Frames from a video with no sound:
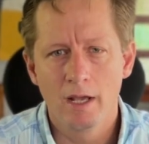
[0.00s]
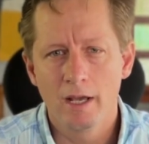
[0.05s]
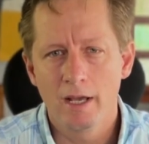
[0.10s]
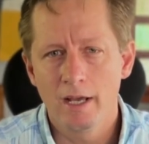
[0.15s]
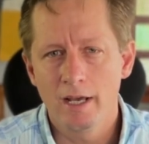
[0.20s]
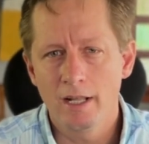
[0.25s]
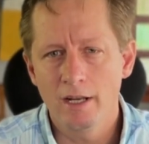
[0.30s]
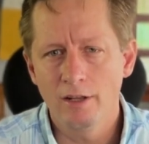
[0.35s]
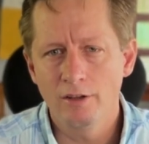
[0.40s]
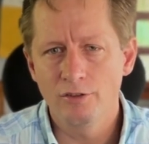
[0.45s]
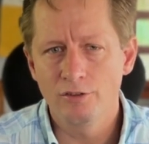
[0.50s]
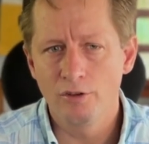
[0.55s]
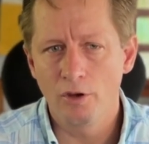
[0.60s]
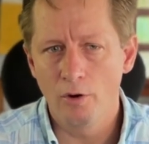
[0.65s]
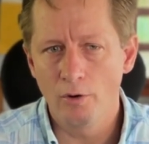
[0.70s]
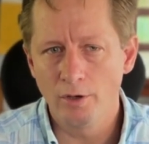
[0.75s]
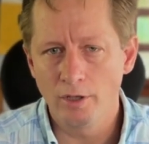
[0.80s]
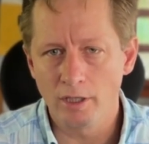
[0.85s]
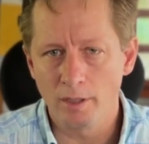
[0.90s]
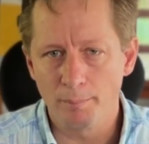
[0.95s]
In a
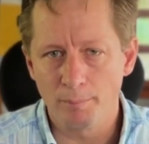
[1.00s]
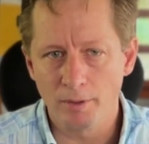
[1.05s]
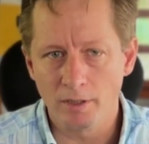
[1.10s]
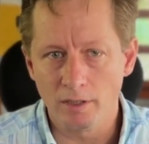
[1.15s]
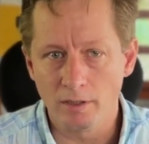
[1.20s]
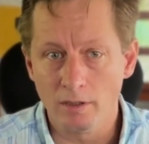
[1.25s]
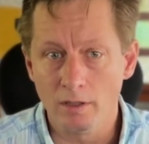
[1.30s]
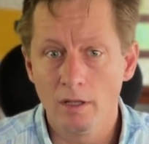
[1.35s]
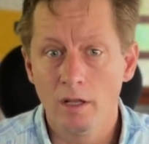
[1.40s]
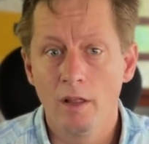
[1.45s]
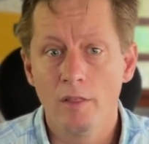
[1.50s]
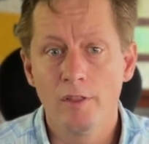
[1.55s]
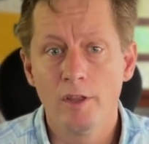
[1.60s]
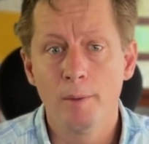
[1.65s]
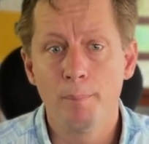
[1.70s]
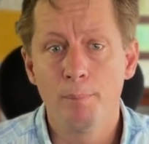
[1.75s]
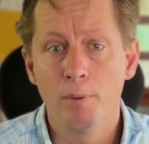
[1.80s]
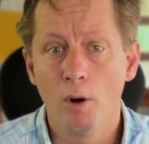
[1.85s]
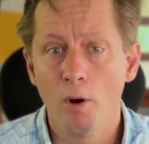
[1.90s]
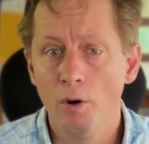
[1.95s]
zoning appeal, the
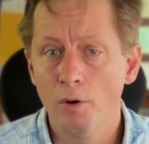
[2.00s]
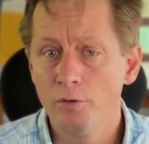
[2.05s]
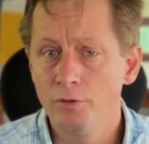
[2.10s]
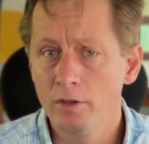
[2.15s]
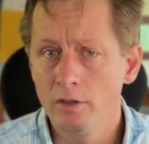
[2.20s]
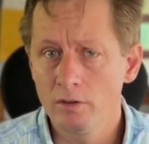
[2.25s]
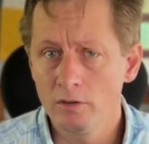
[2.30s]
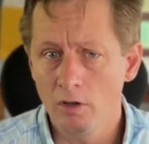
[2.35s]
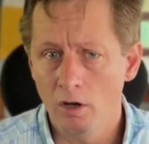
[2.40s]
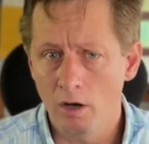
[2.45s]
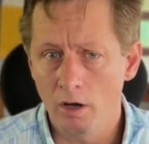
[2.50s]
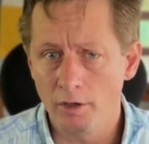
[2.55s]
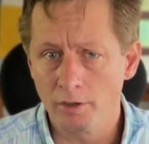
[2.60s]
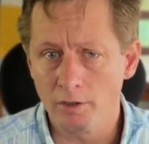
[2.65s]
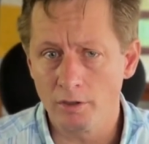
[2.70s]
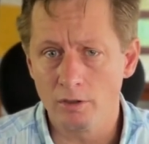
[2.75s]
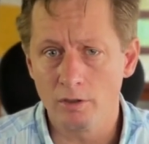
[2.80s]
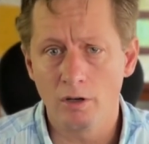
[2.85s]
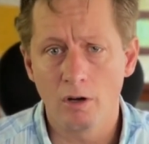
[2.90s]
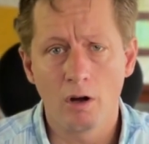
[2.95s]
opposing
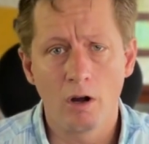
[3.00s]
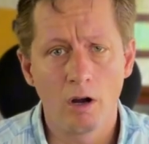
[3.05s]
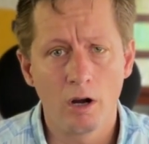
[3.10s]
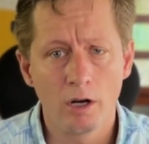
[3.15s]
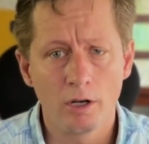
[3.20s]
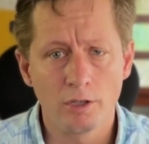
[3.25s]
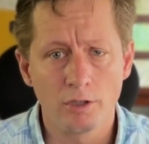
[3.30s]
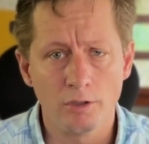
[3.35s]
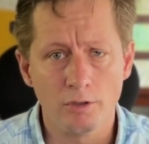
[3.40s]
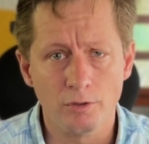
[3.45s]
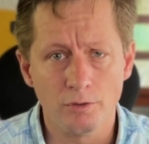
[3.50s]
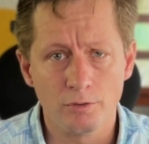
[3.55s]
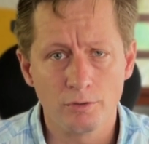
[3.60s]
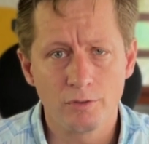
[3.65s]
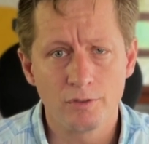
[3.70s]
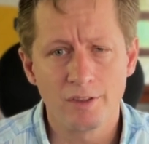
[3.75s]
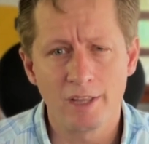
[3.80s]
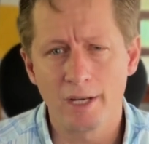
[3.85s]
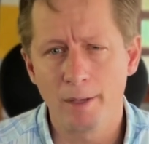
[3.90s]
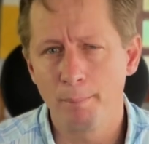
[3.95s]
lawyer argues
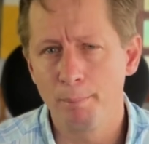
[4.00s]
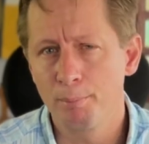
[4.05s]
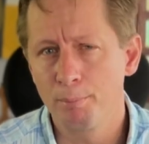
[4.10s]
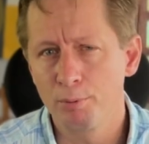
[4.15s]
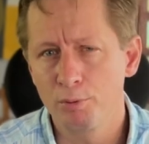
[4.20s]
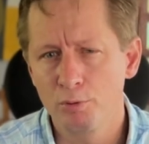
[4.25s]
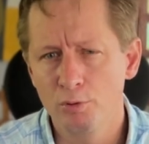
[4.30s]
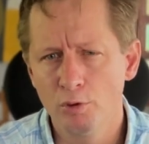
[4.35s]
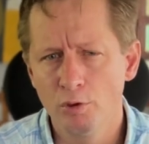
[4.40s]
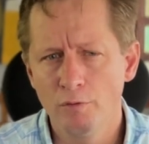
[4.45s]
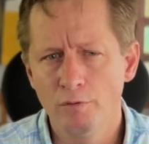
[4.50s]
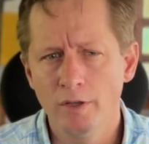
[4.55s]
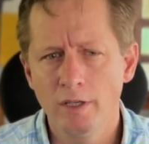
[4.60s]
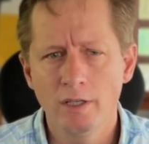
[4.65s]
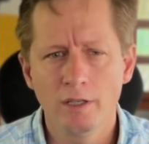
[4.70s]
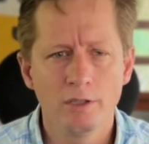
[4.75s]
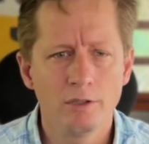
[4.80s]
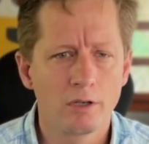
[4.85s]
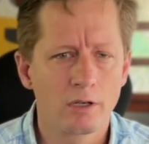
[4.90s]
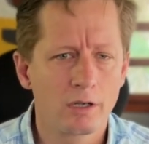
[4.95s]
that approving
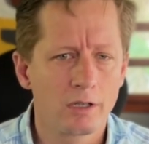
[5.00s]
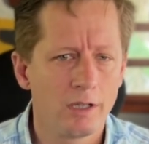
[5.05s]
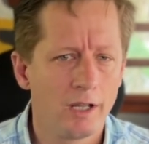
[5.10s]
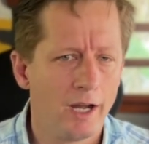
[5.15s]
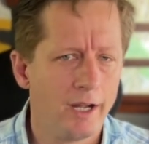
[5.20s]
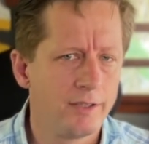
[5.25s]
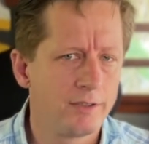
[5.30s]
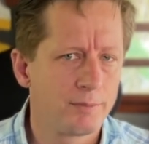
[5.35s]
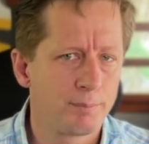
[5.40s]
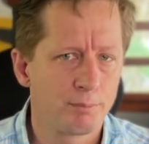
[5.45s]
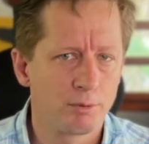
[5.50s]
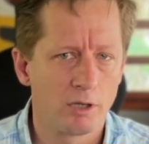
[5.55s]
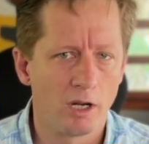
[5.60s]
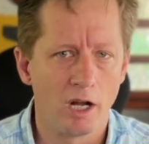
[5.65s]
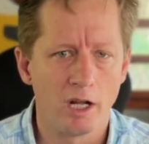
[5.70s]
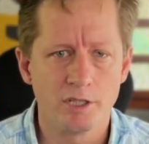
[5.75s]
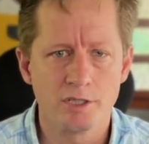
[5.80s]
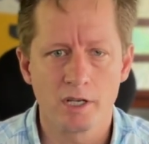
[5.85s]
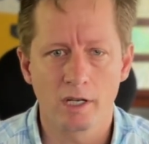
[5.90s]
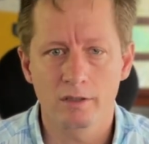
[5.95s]
your client's
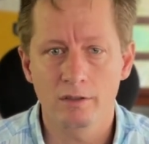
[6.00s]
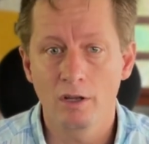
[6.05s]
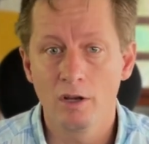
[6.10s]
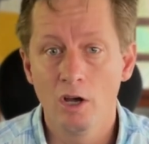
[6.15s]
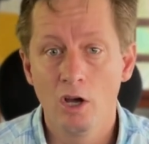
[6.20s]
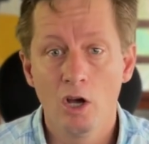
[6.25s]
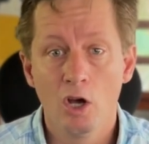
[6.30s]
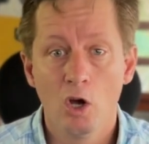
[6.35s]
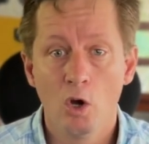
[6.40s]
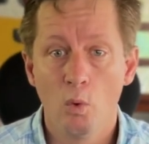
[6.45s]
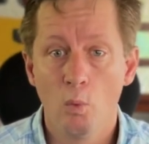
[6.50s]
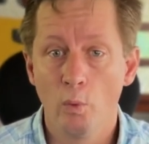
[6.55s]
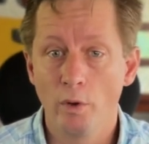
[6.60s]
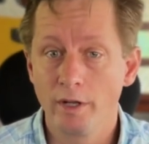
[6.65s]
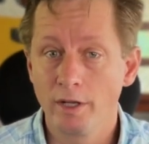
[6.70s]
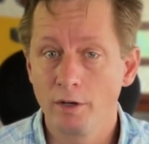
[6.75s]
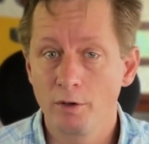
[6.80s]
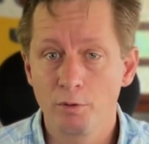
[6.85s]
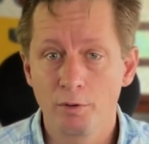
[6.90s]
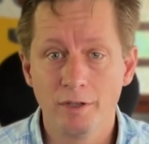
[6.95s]
project would
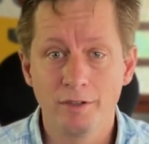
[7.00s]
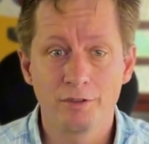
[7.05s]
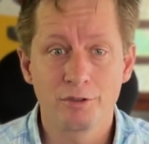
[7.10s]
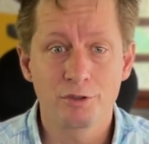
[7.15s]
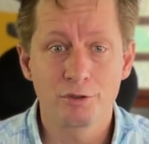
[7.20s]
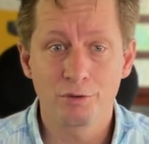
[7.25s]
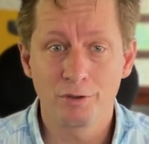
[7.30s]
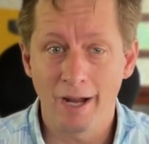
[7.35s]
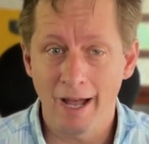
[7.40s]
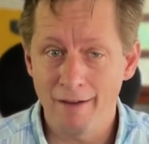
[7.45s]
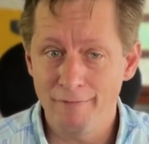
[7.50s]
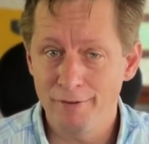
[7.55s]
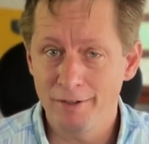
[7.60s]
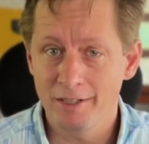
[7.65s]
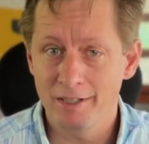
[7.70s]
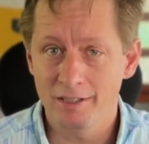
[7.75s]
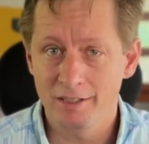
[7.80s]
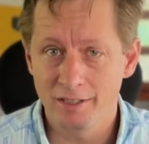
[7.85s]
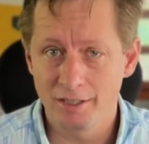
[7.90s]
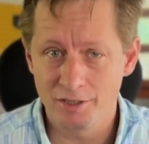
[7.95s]
increase
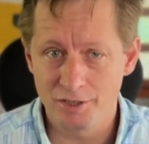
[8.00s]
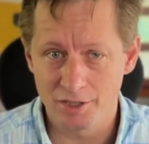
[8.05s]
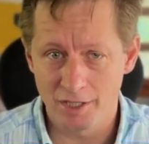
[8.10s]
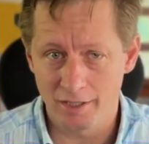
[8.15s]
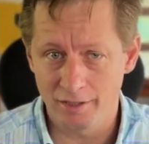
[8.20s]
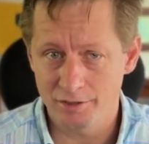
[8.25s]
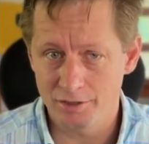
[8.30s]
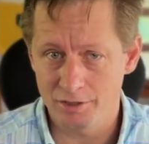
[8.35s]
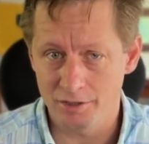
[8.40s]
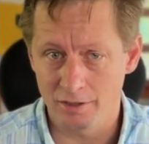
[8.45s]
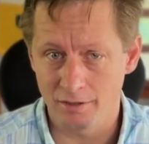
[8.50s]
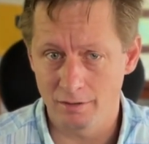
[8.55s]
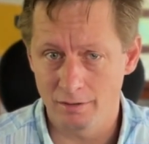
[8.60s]
traffic congestion.